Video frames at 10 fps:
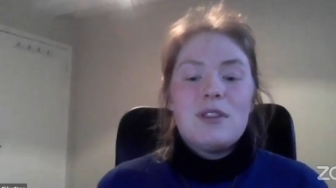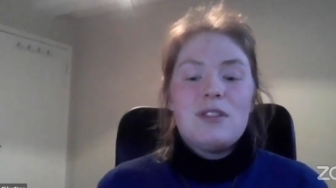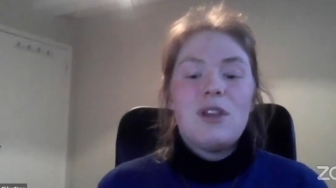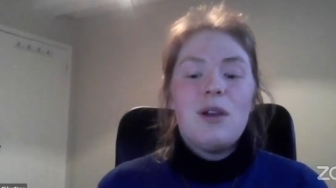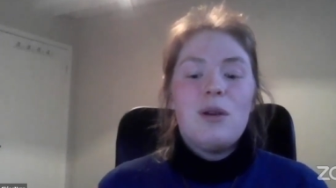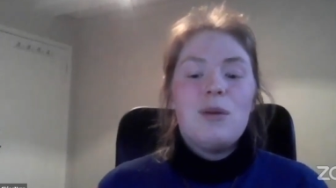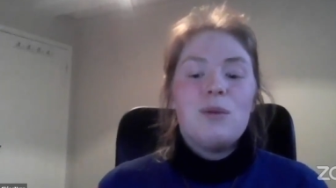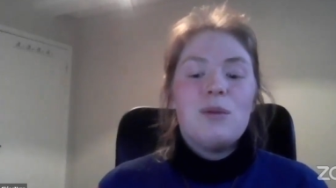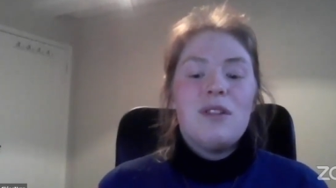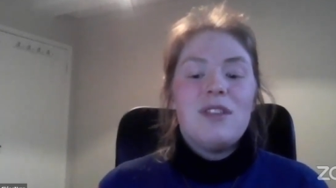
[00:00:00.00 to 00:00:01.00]

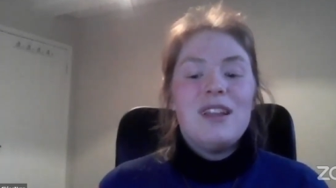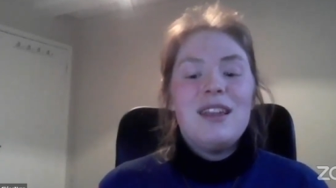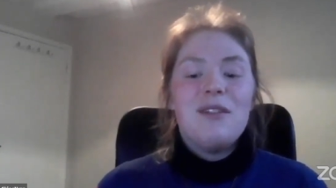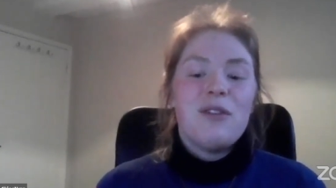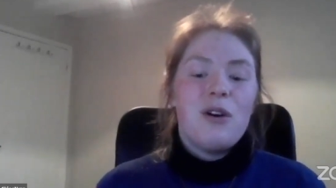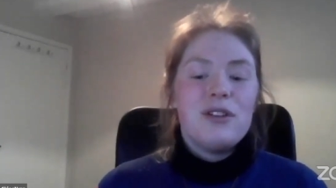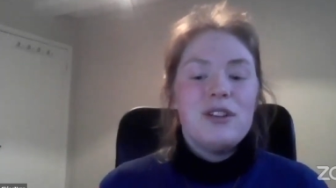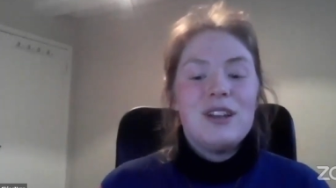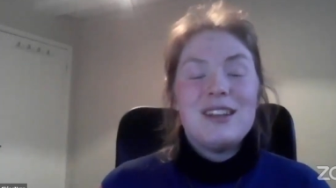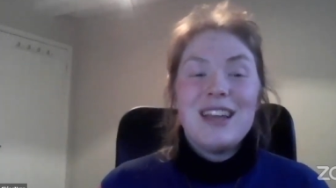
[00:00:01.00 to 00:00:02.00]
So they live
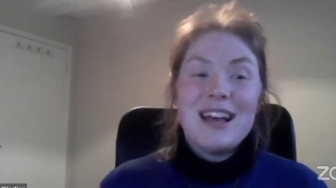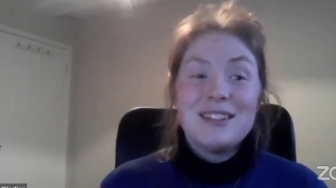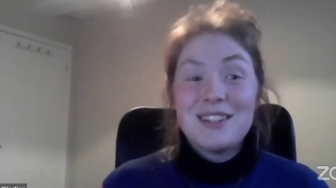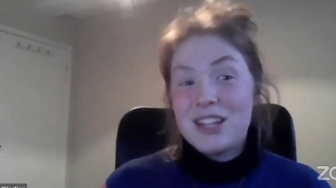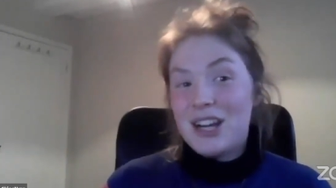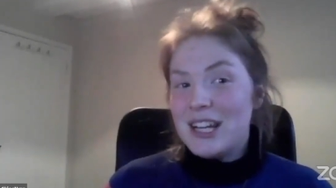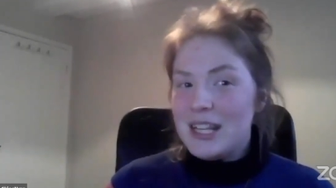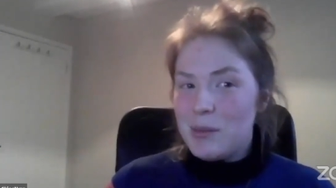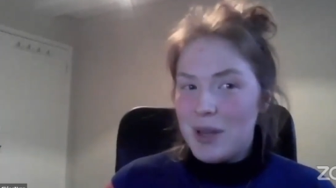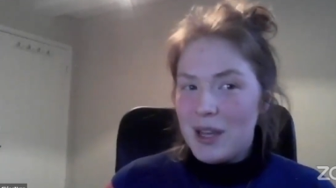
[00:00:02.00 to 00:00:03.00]
on land a
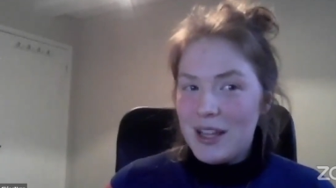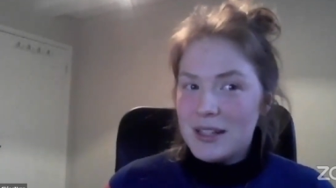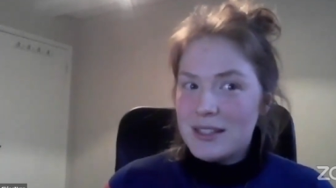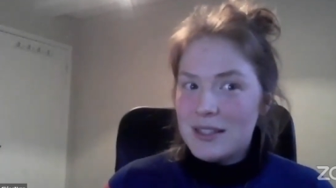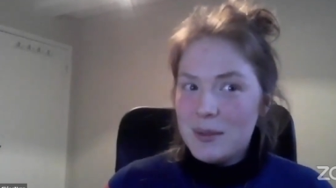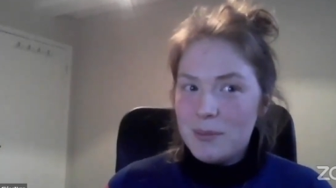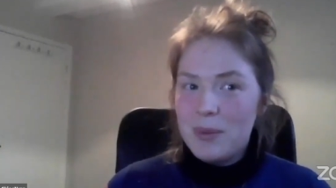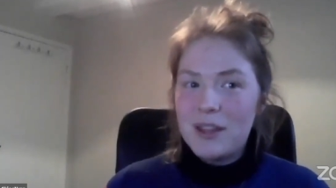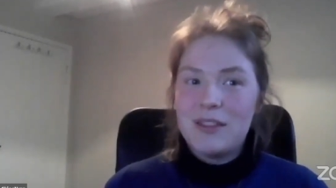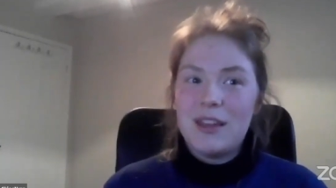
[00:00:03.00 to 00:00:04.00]
tiny bit,
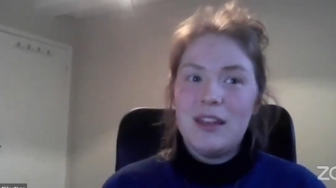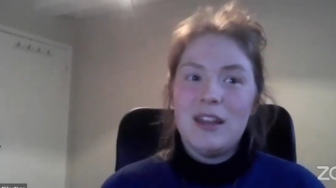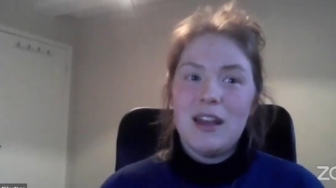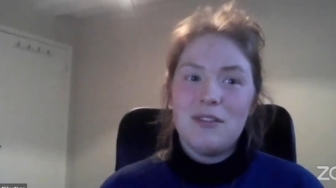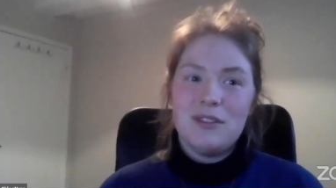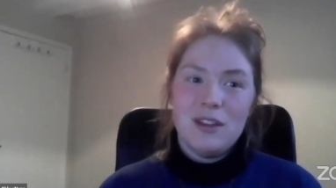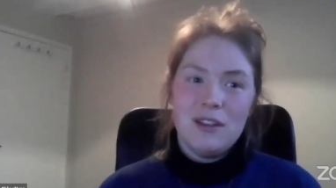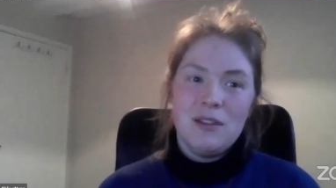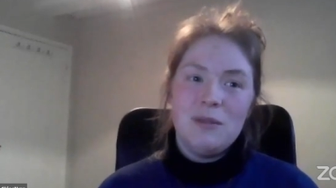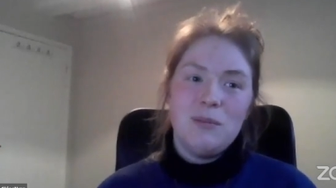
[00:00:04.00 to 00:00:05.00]
but they have
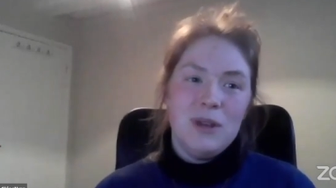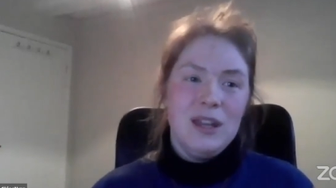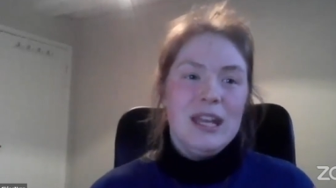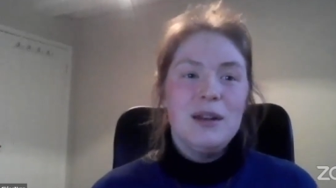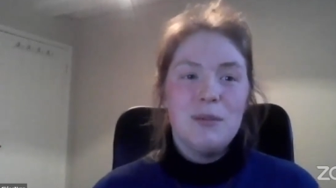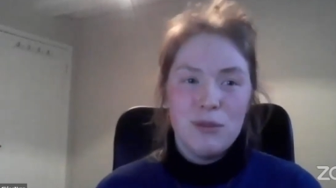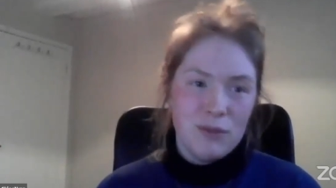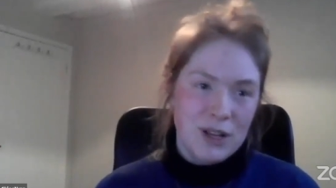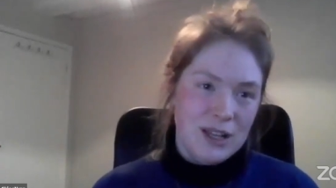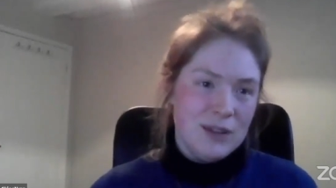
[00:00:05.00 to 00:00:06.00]
to be in a
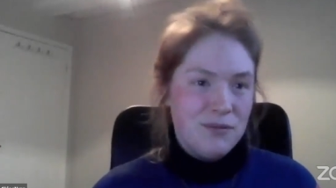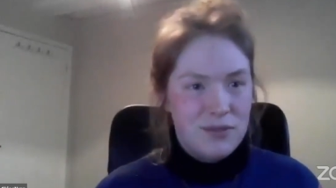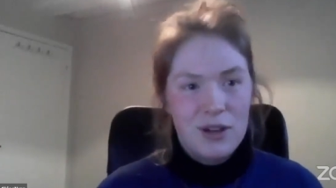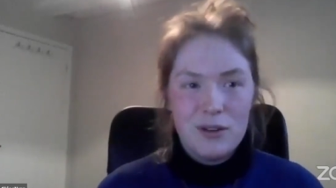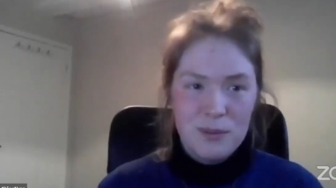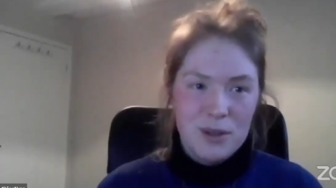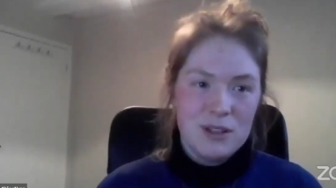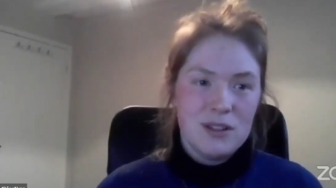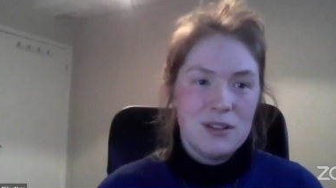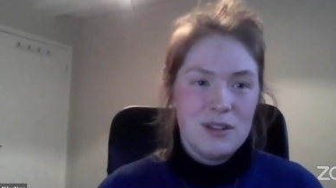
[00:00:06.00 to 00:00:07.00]
marine
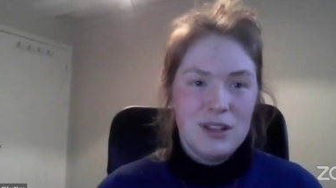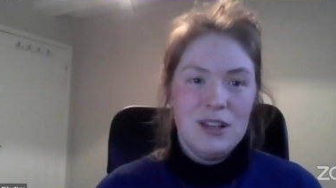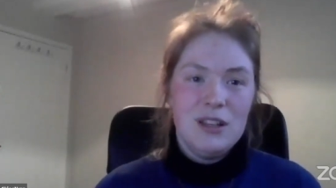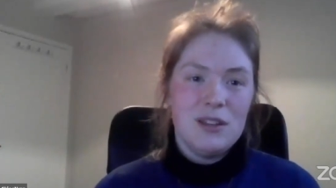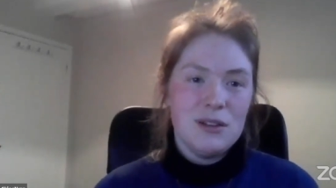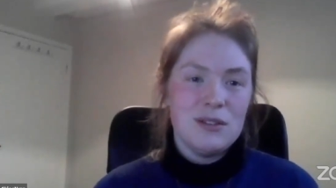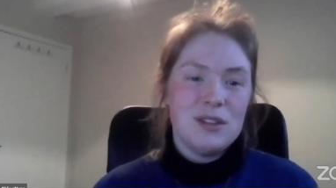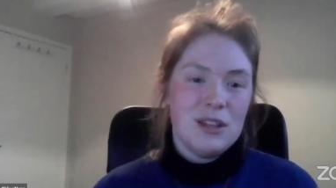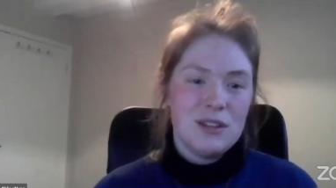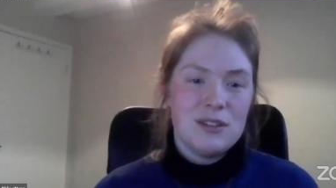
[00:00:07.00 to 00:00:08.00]
environment. They need those
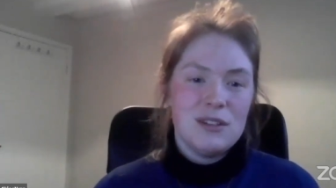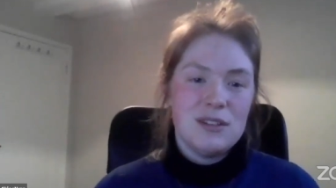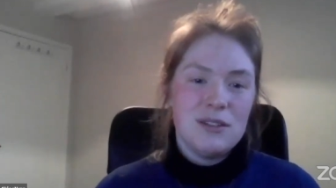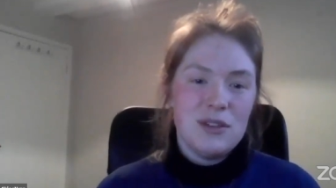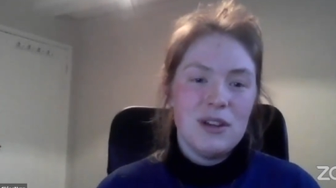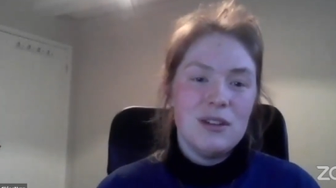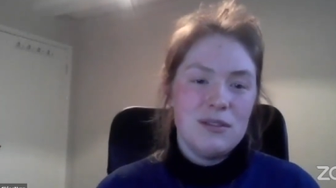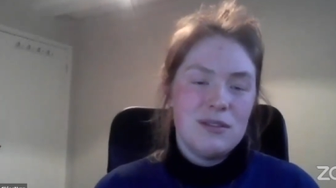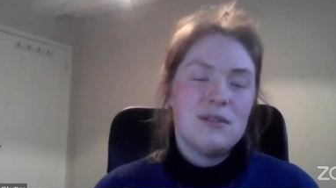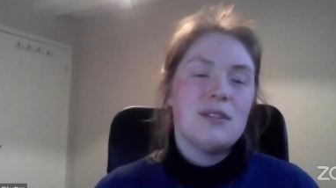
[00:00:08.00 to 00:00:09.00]
things to survive.
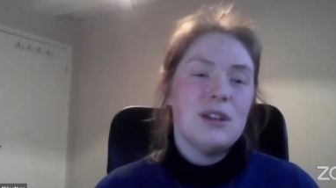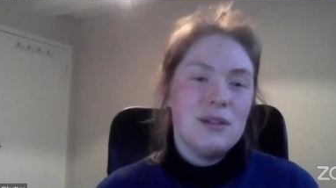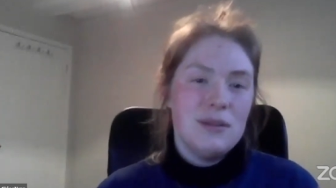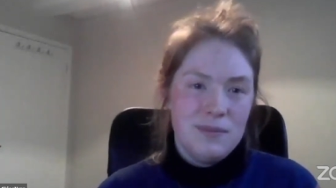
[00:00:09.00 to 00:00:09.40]
Yeah.